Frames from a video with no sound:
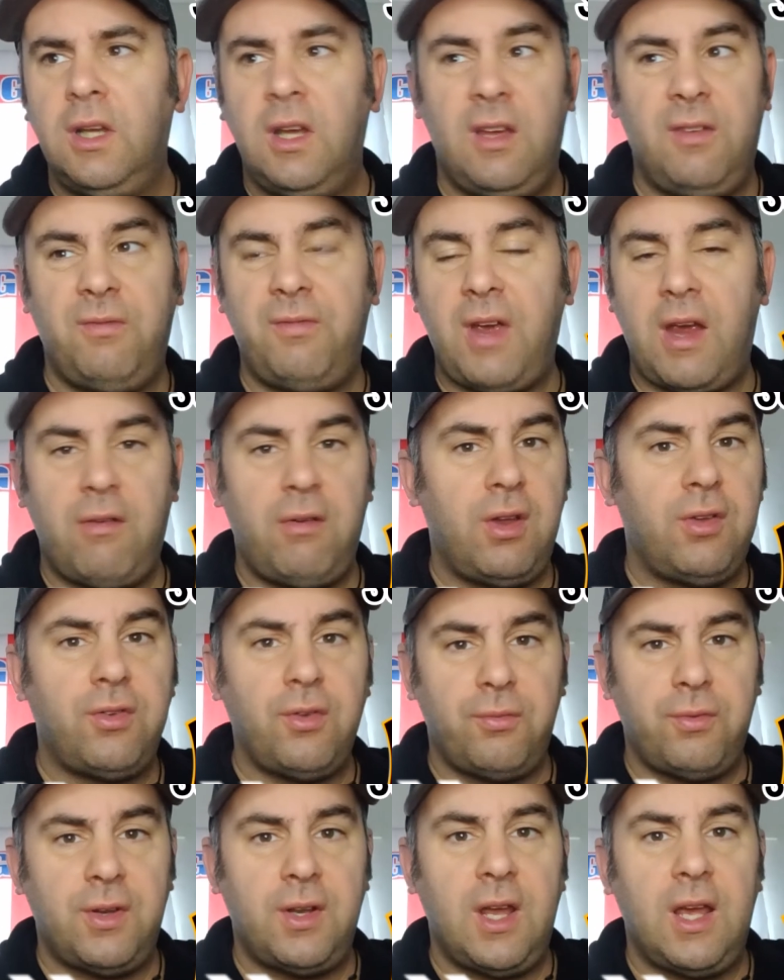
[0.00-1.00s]
and various
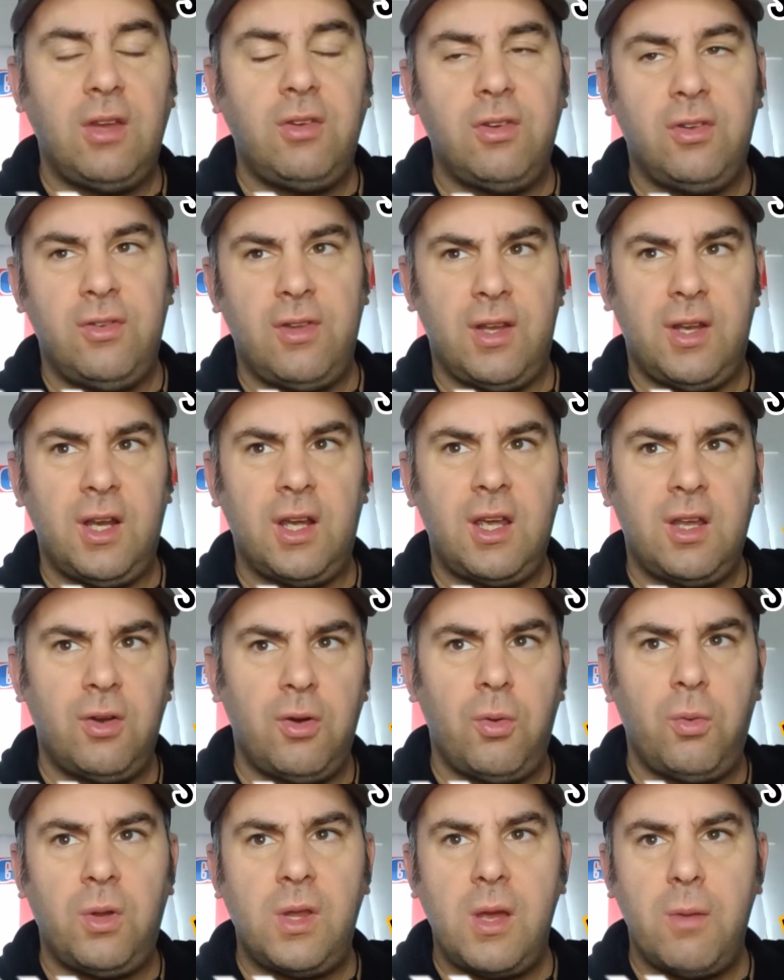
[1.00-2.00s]
other nations, and I can
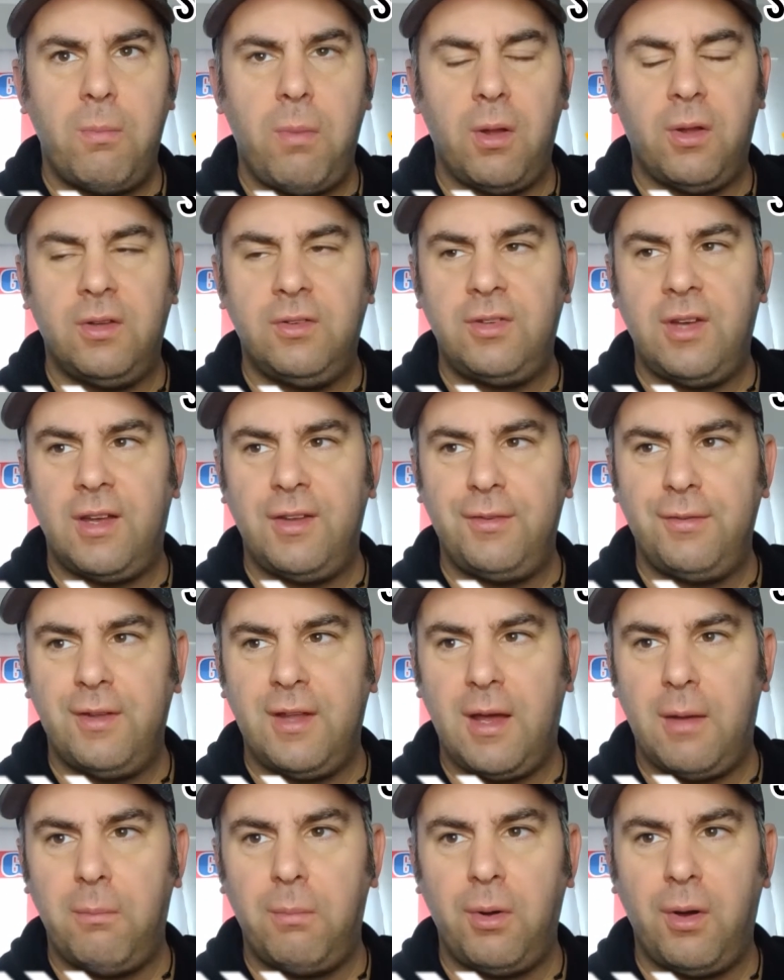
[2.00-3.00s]
only apologise for
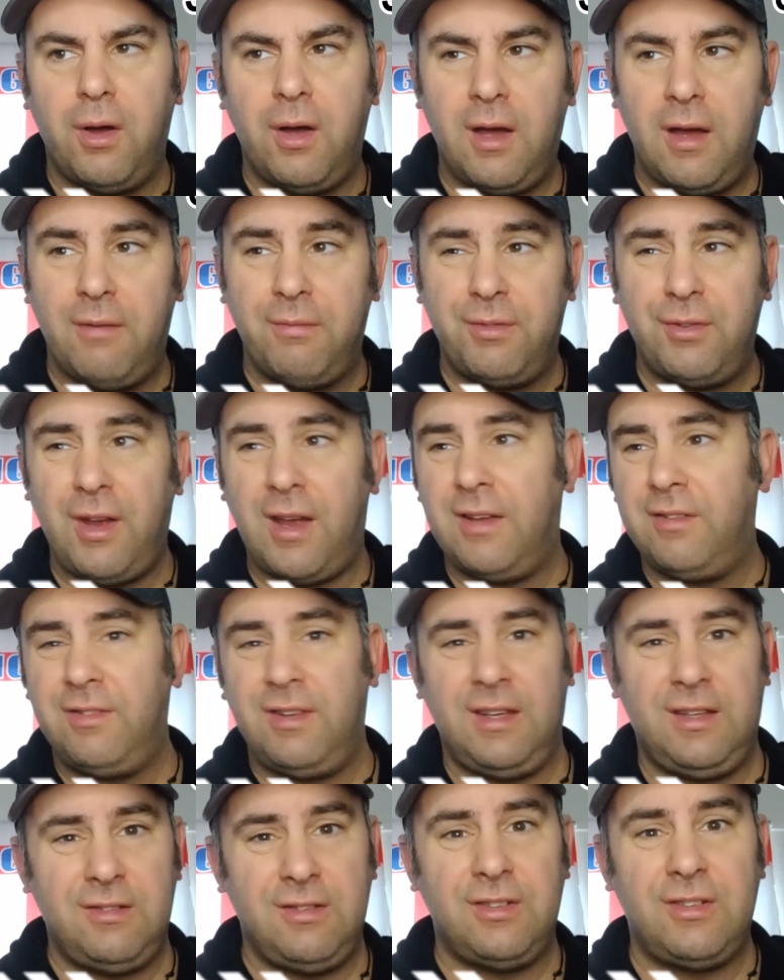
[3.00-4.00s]
that, but I've tried
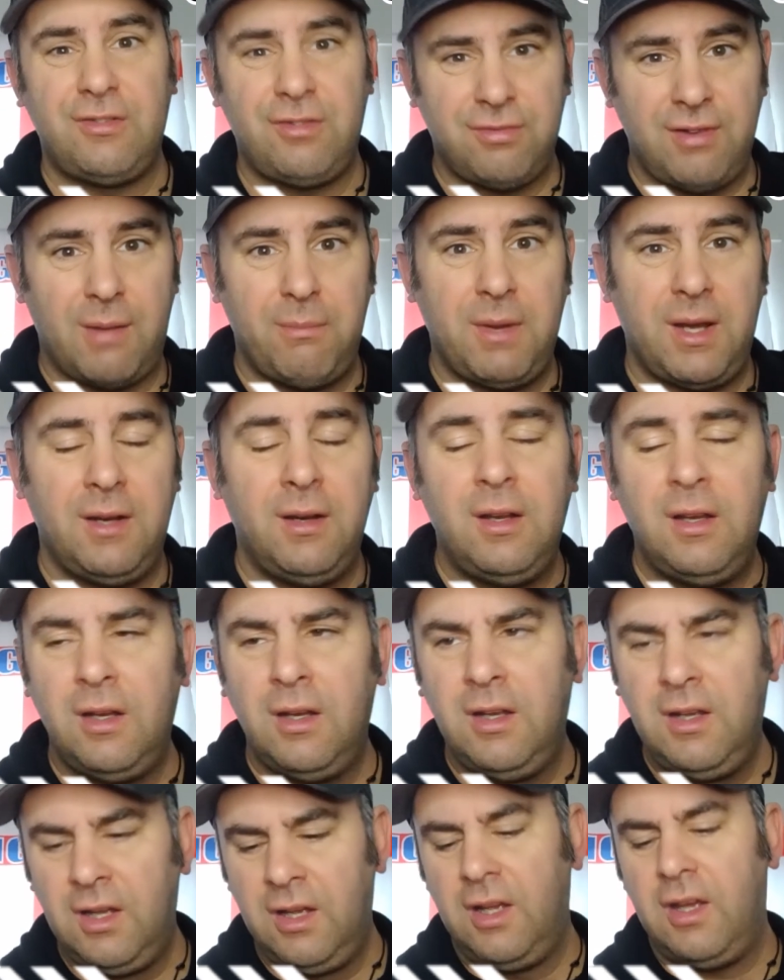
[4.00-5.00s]
to just cram in
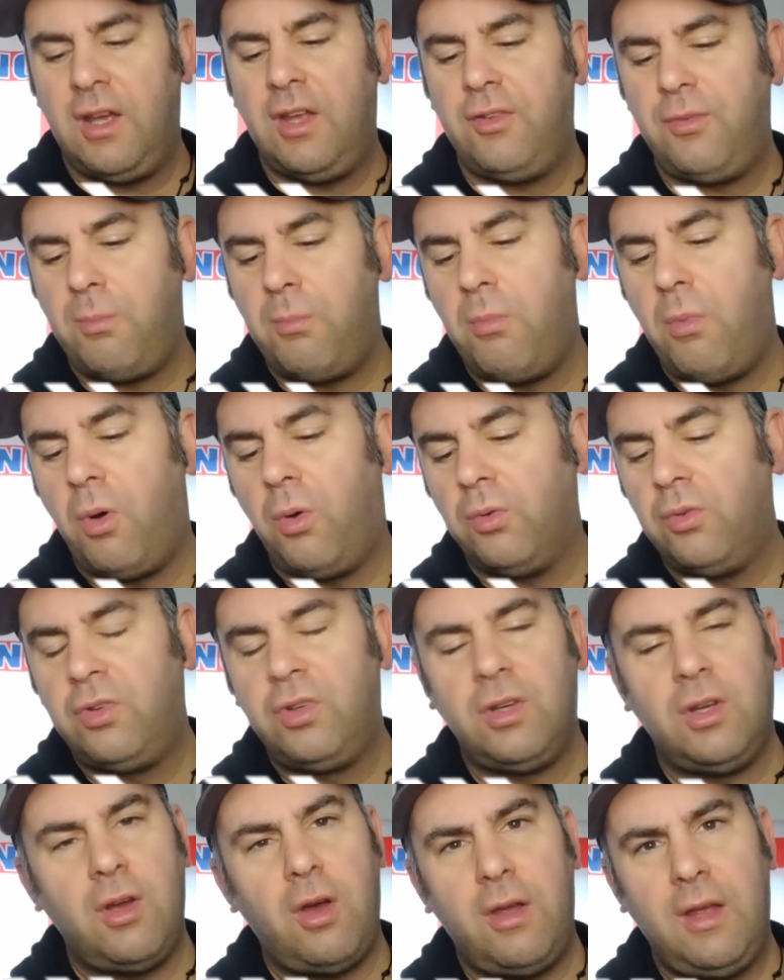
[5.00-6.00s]
as
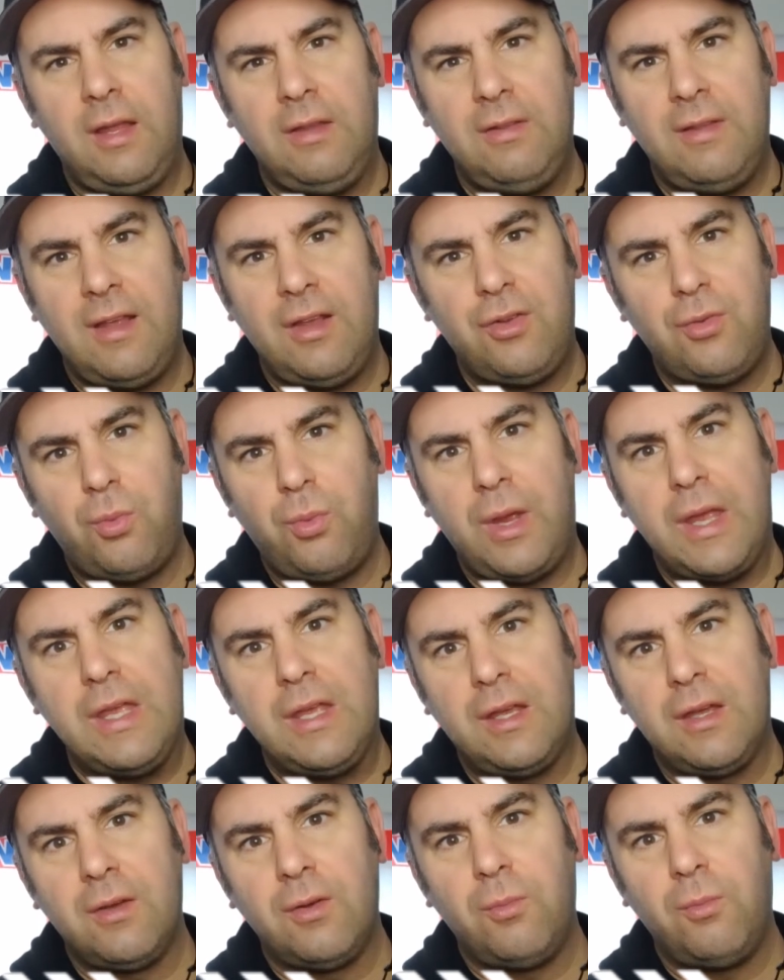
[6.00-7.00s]
much in this
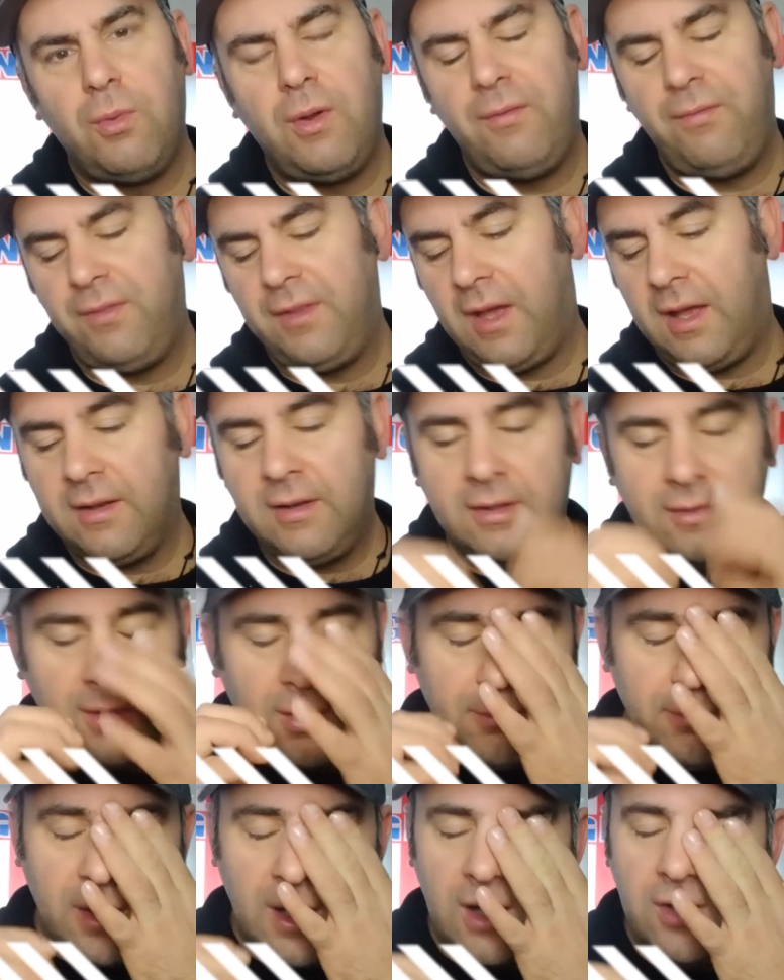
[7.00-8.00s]
week with
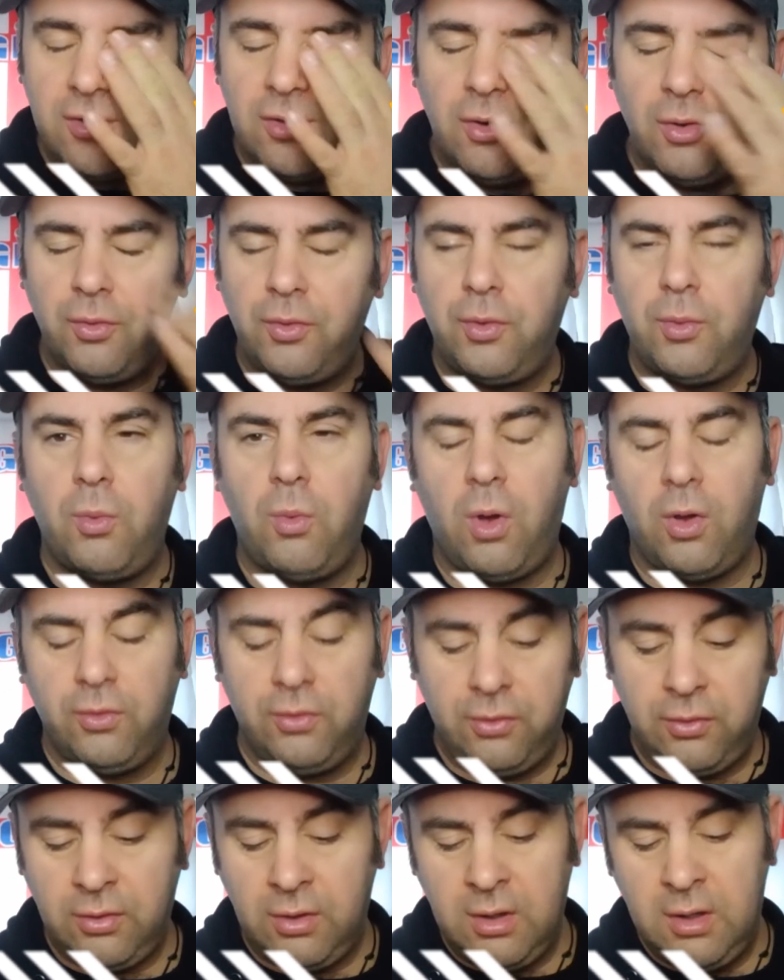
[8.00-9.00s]
the national
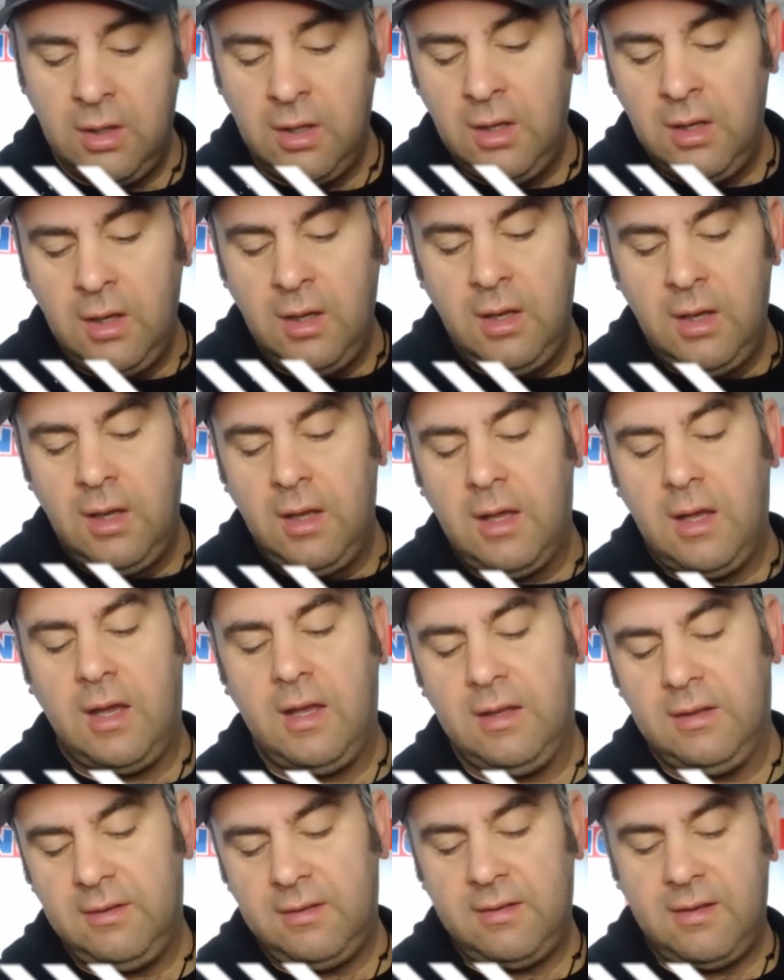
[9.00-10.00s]
squads,
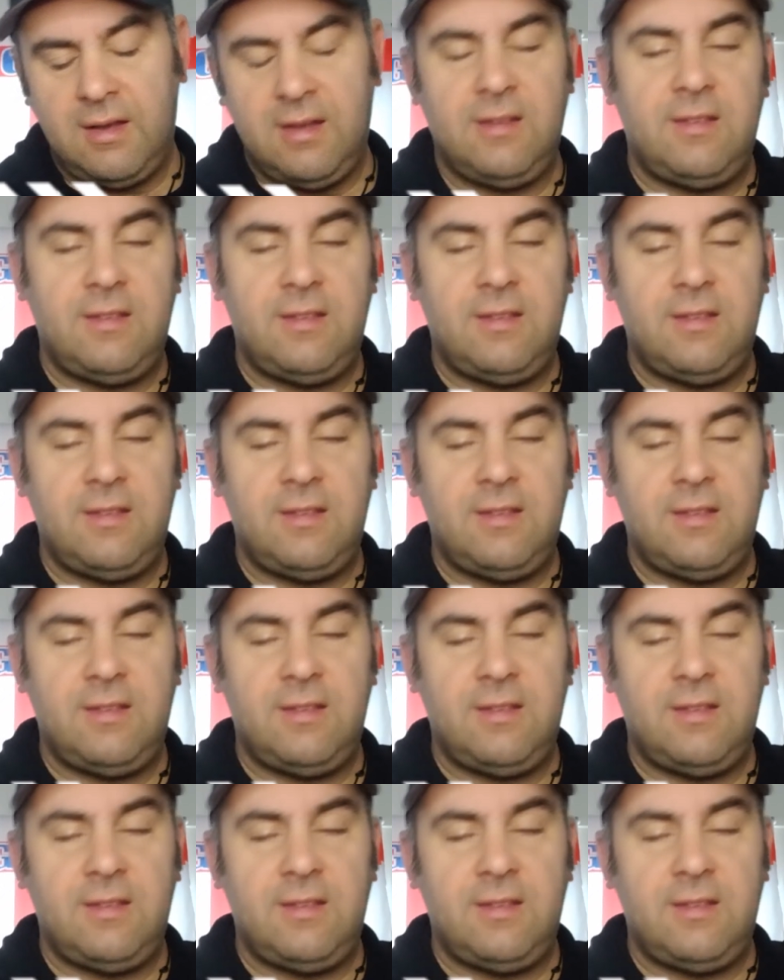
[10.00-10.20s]
and